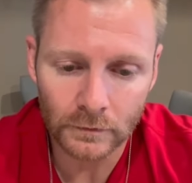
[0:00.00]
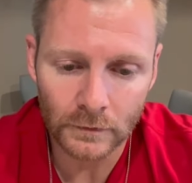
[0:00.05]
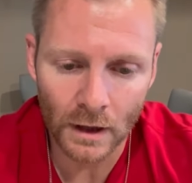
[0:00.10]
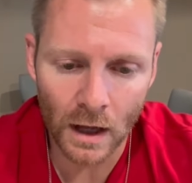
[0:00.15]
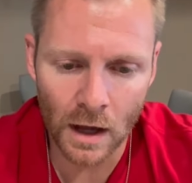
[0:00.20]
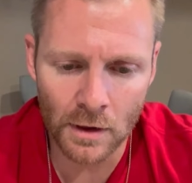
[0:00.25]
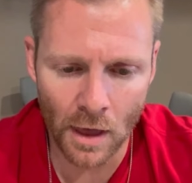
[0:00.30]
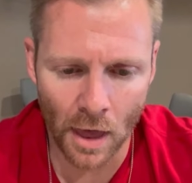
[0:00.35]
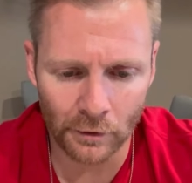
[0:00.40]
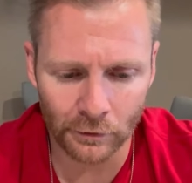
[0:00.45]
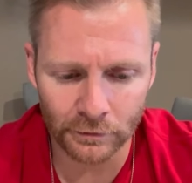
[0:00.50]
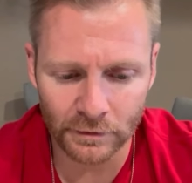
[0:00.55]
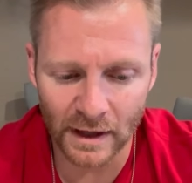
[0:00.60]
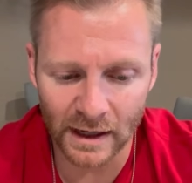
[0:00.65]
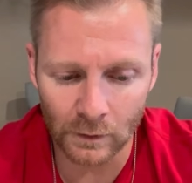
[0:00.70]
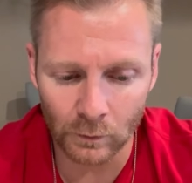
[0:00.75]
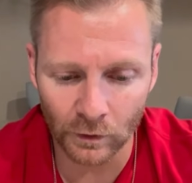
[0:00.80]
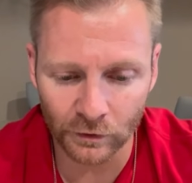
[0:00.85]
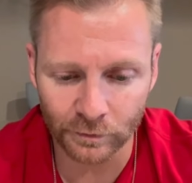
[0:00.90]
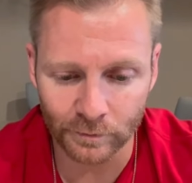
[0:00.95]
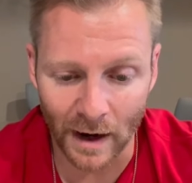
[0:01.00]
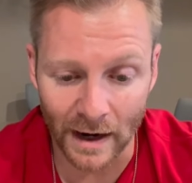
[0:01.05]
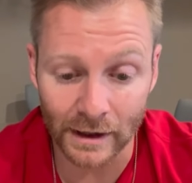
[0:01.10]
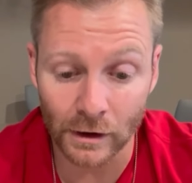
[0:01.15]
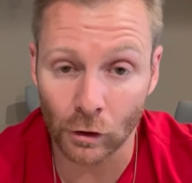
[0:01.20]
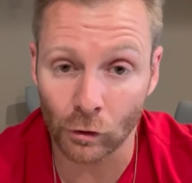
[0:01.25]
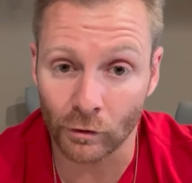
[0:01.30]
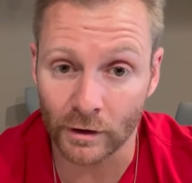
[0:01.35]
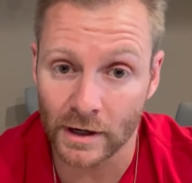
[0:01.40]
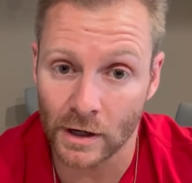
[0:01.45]
Another thing was my
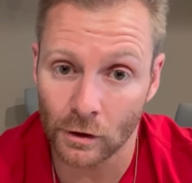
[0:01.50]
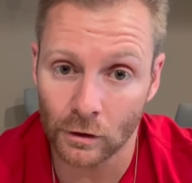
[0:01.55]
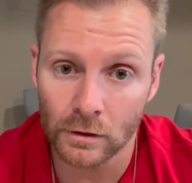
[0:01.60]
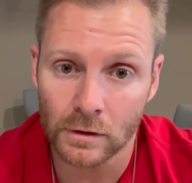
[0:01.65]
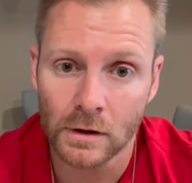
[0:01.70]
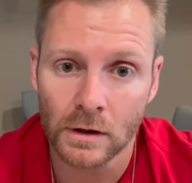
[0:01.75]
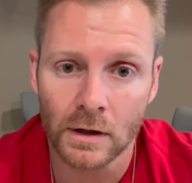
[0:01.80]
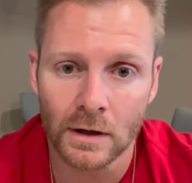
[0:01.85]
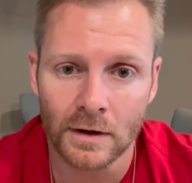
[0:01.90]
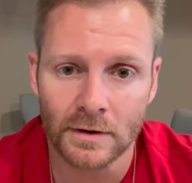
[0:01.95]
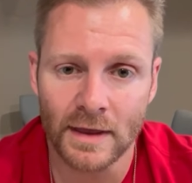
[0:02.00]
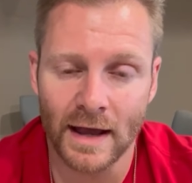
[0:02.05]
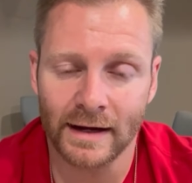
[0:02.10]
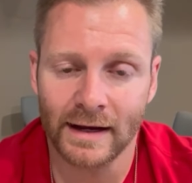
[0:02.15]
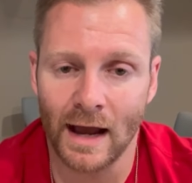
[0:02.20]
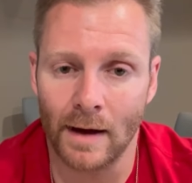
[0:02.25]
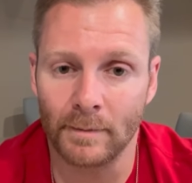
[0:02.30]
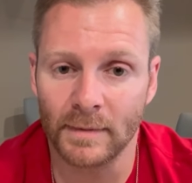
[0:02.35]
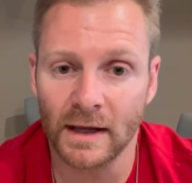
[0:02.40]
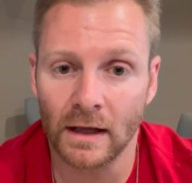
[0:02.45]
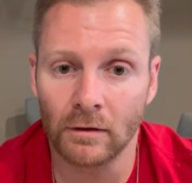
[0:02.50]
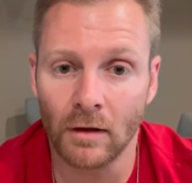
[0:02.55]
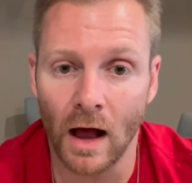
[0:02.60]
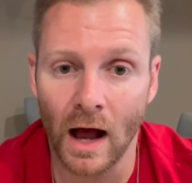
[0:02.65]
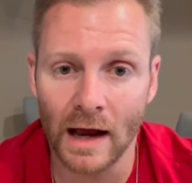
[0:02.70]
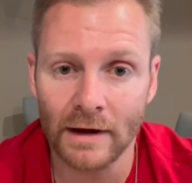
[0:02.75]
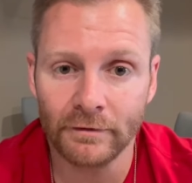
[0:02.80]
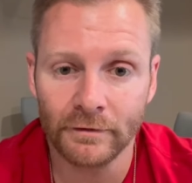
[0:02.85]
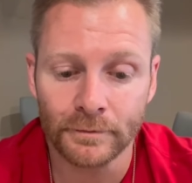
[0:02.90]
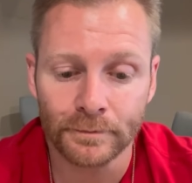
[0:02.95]
career that kept me
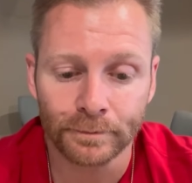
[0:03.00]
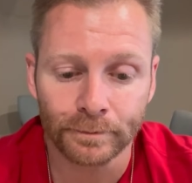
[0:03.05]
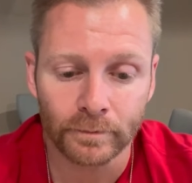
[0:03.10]
alive.